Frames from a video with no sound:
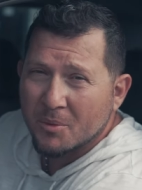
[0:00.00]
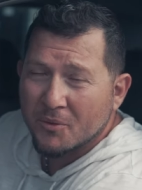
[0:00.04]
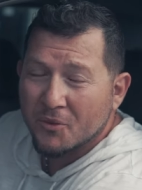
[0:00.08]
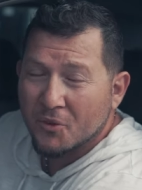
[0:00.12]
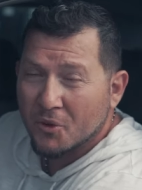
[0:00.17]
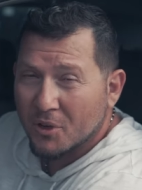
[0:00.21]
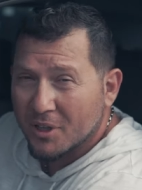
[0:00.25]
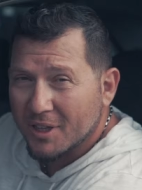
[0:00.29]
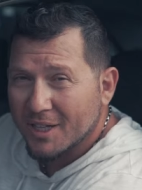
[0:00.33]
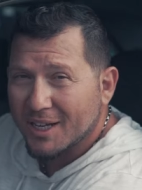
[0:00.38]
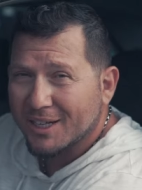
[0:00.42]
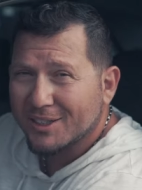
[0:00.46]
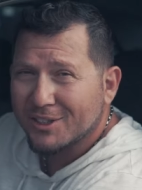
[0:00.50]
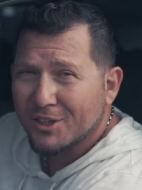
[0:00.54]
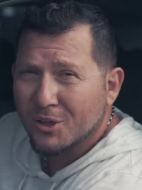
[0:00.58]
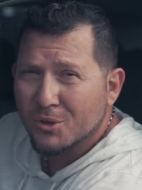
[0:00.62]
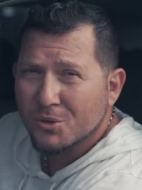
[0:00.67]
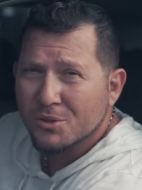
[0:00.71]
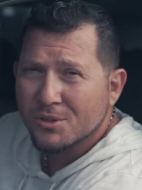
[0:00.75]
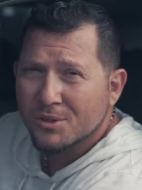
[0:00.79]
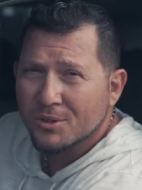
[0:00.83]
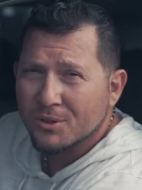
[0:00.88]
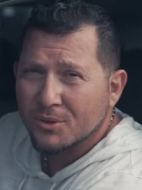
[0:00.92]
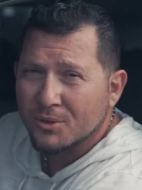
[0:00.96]
If you click
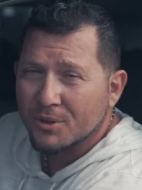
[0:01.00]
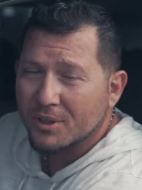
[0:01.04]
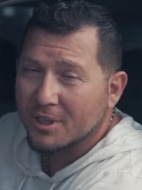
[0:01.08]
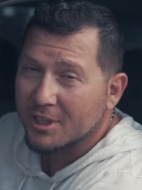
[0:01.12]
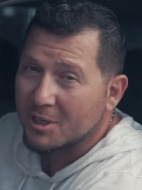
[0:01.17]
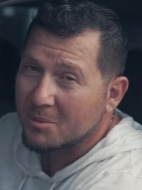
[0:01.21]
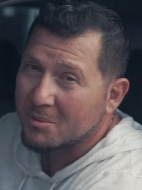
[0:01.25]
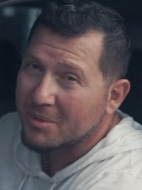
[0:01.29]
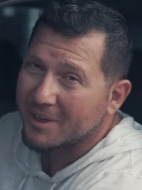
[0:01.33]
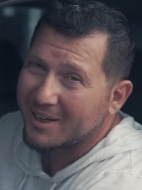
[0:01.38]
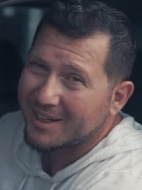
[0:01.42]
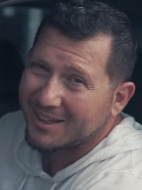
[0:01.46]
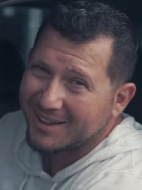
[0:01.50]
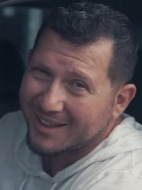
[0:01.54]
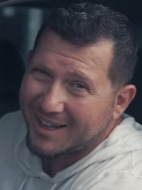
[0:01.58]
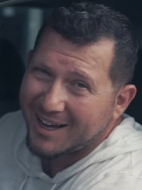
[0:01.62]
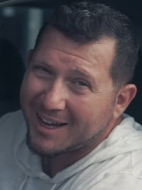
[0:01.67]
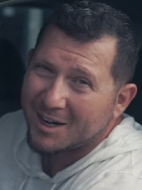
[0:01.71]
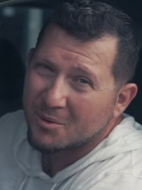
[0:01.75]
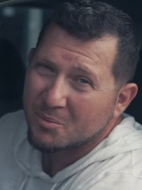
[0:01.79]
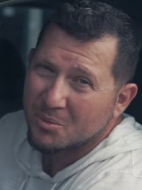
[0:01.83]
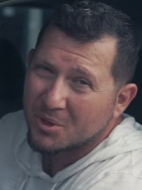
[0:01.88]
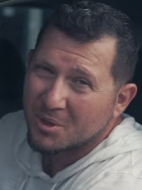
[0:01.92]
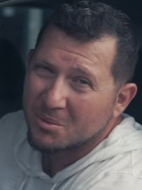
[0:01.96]
those two, you're going to make a
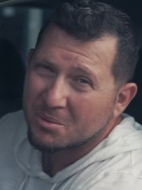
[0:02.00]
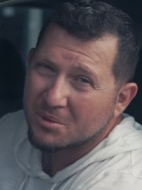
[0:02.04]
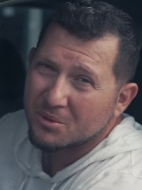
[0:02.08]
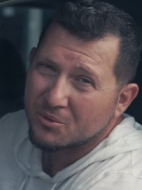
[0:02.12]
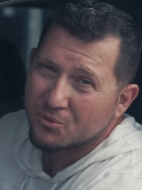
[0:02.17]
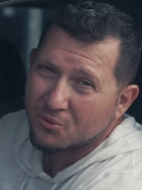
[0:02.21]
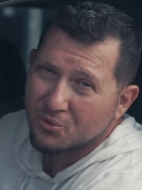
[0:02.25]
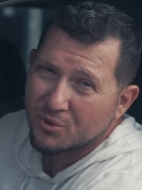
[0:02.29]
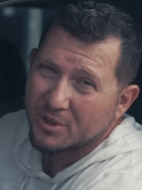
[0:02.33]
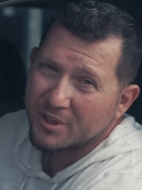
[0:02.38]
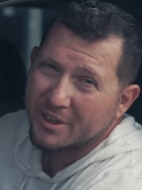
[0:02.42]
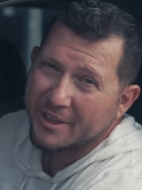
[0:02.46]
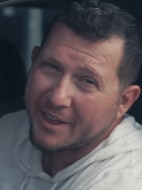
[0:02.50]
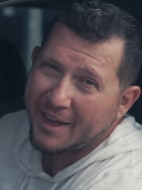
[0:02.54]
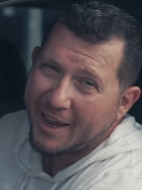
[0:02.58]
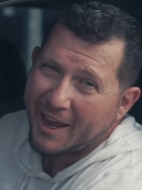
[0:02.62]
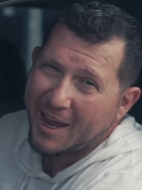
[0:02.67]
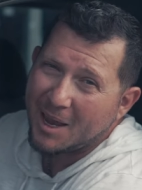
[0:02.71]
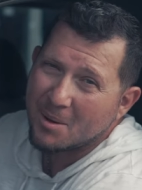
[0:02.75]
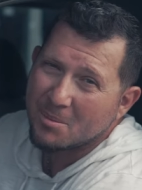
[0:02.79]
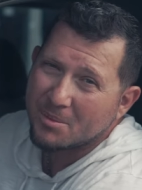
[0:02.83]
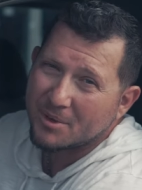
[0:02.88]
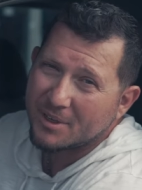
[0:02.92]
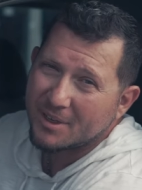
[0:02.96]
lot of people really
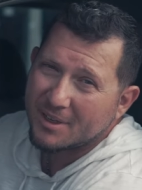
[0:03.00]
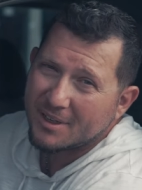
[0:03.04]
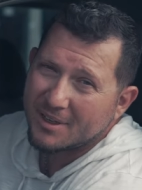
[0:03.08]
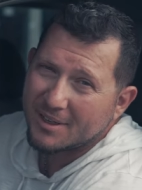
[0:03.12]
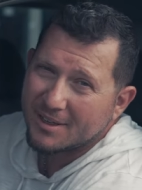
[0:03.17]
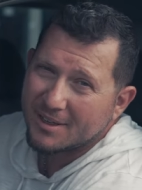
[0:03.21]
happy.